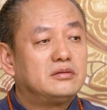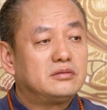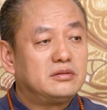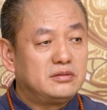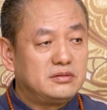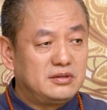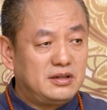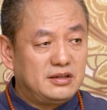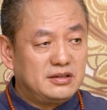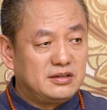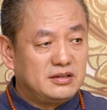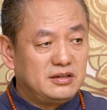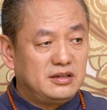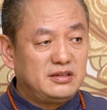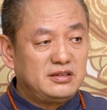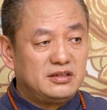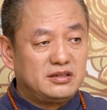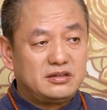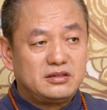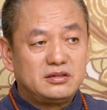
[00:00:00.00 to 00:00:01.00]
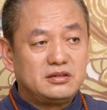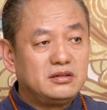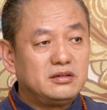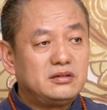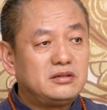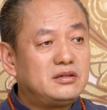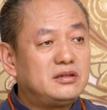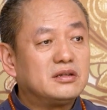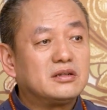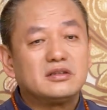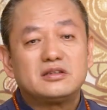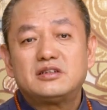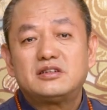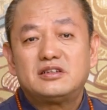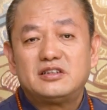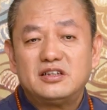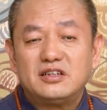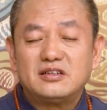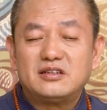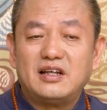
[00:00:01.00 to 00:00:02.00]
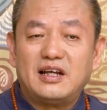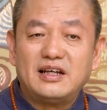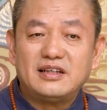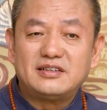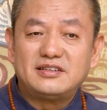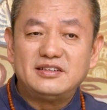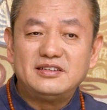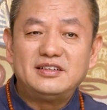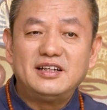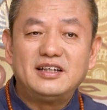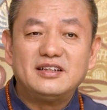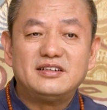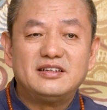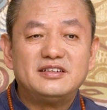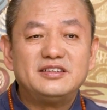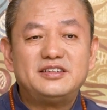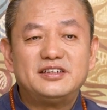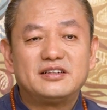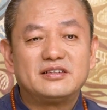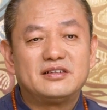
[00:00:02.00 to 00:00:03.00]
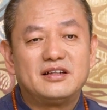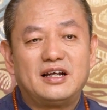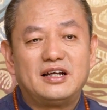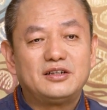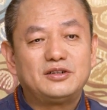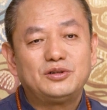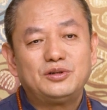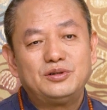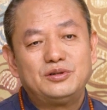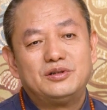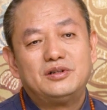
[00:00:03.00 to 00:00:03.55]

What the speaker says: This may sound ridiculous for people in present day.